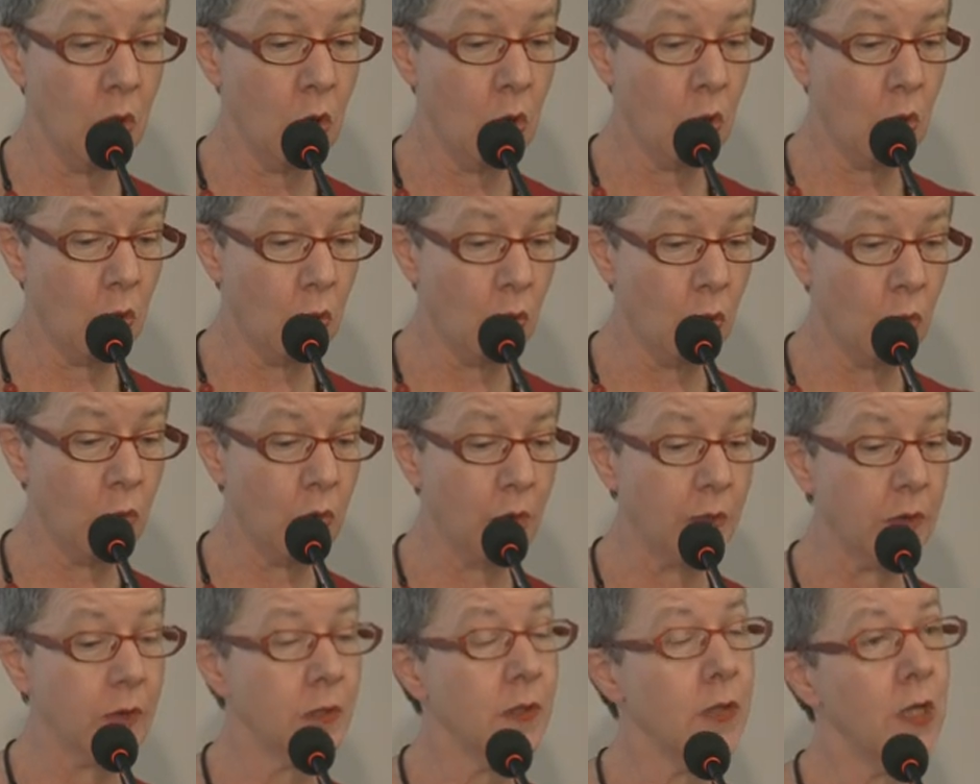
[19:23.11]

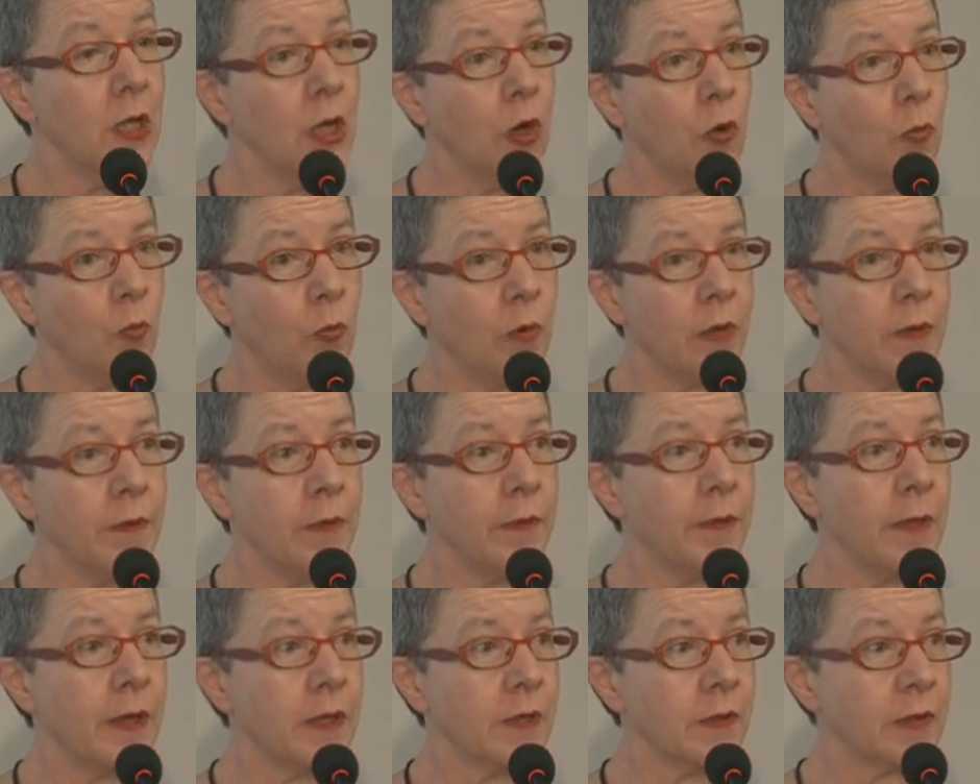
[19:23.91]
or whether
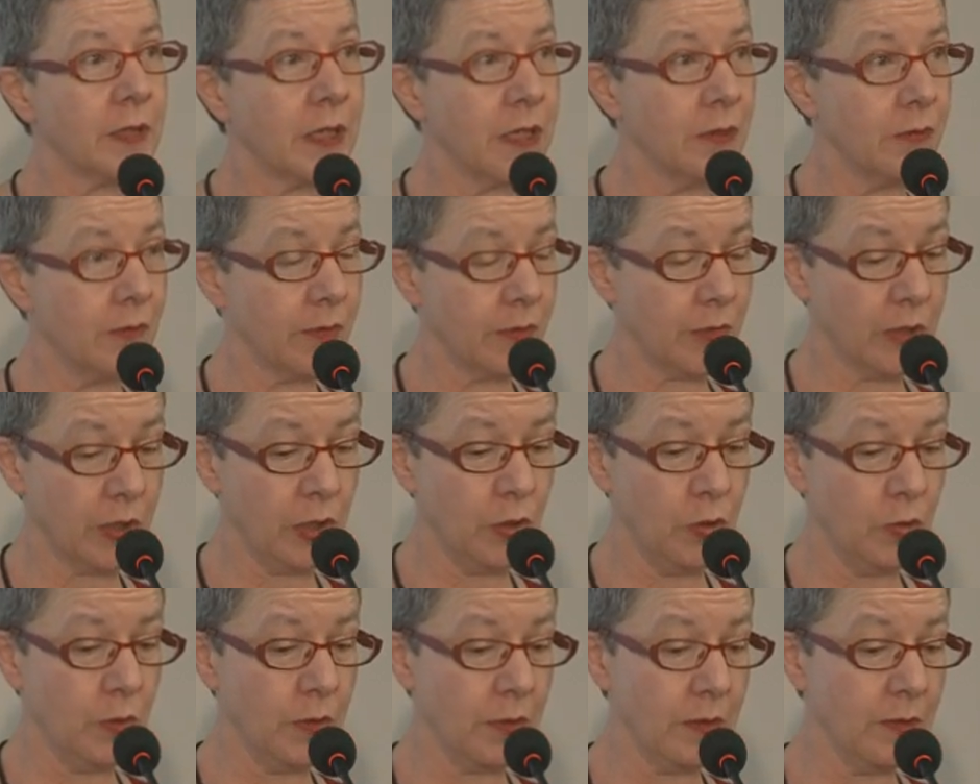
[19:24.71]
they can
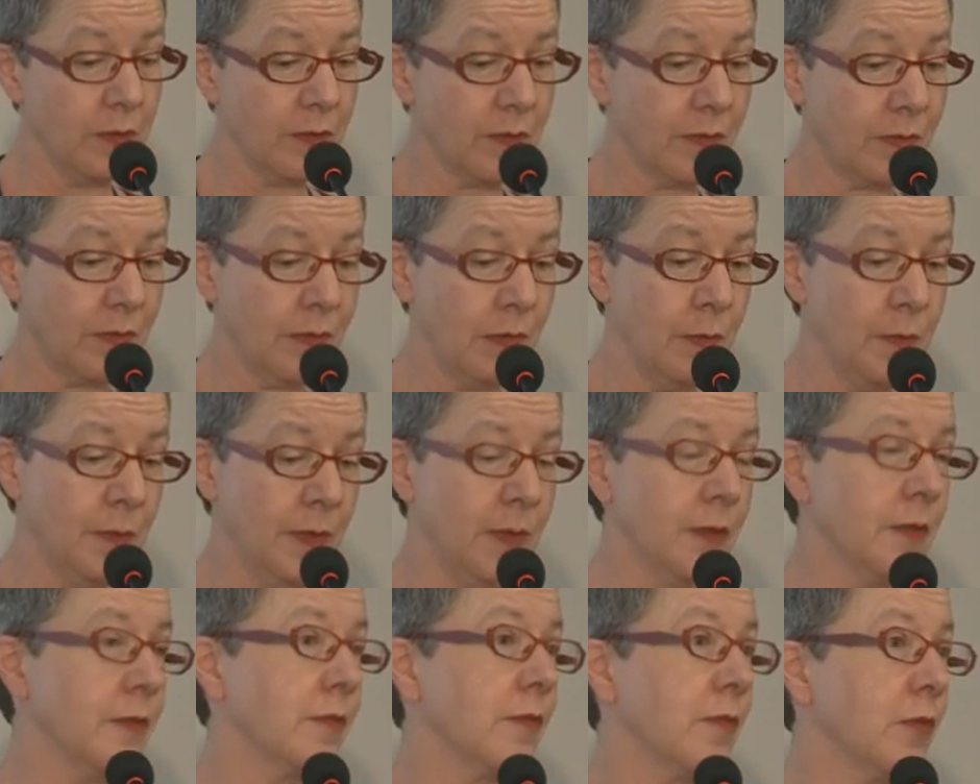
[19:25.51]
secure similar
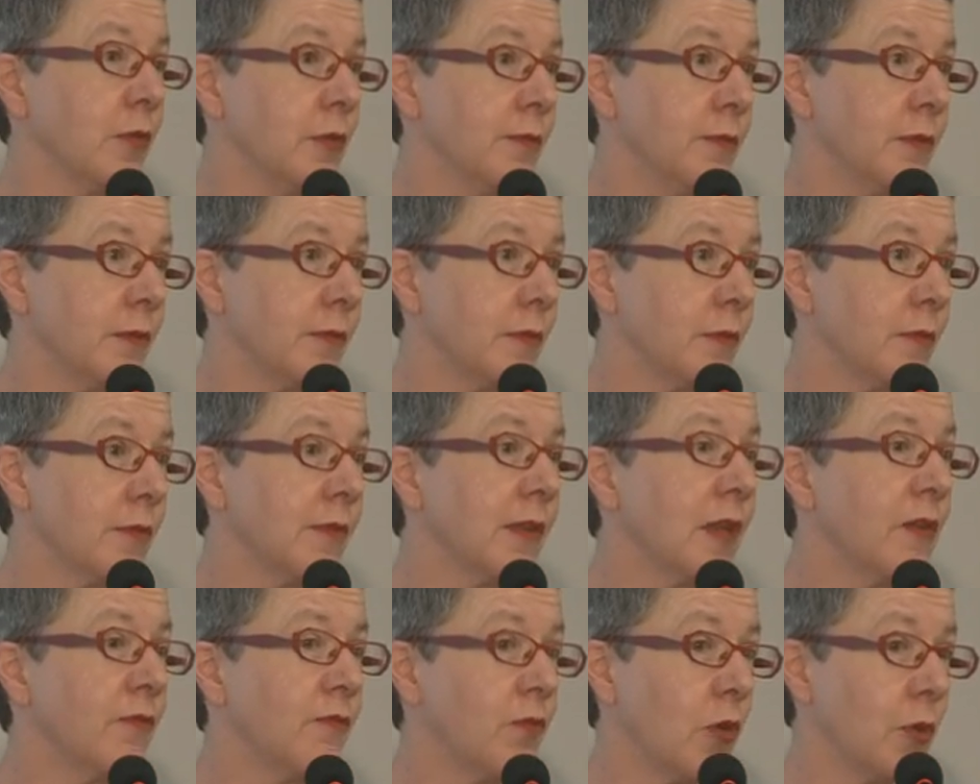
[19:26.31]
services
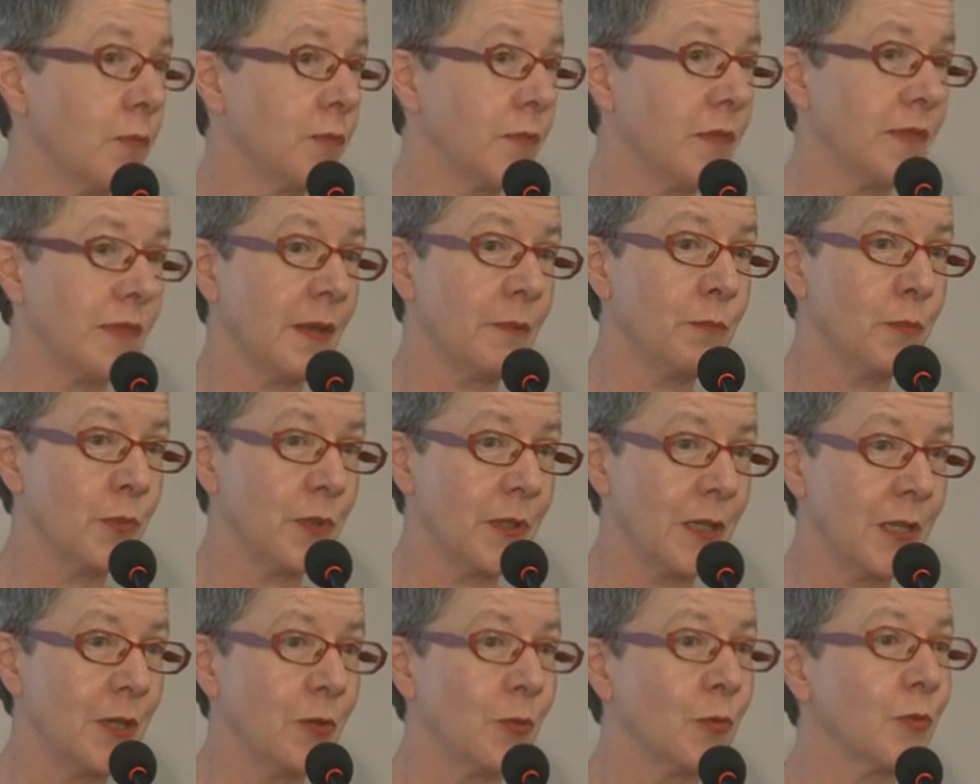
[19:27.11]
from somebody
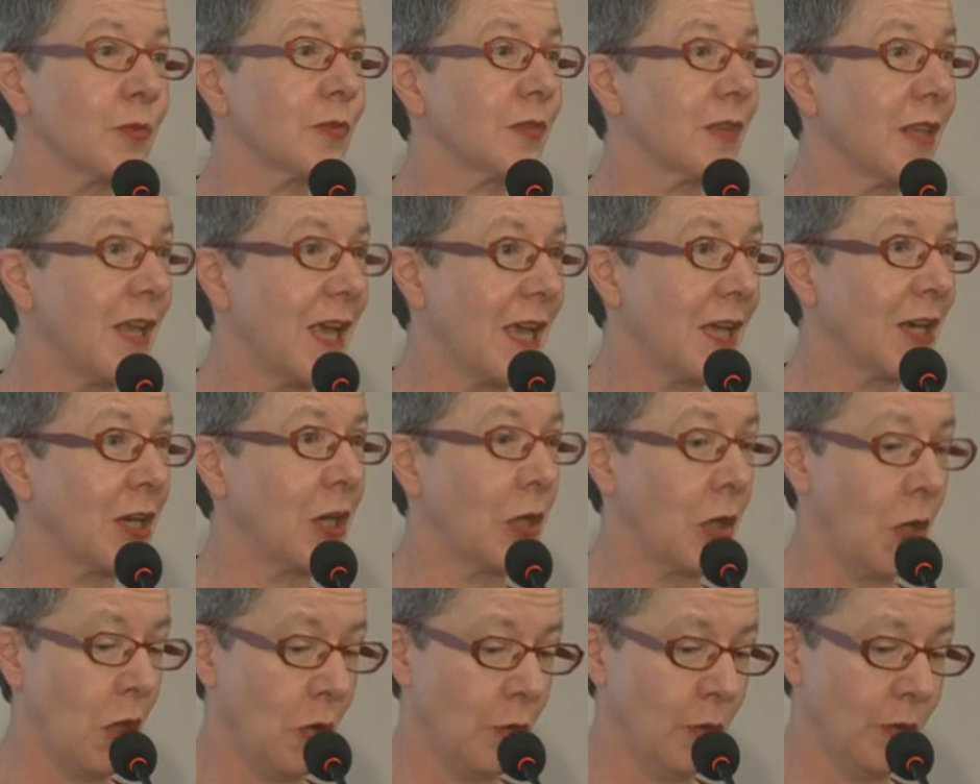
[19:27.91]
else at a
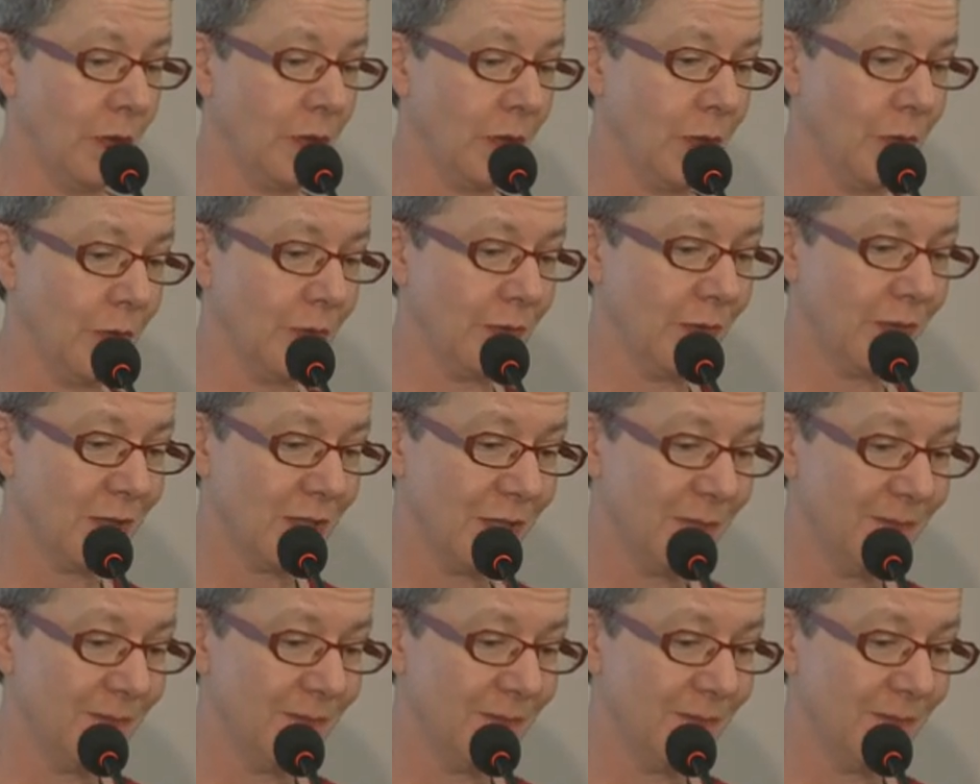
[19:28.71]
lower cost.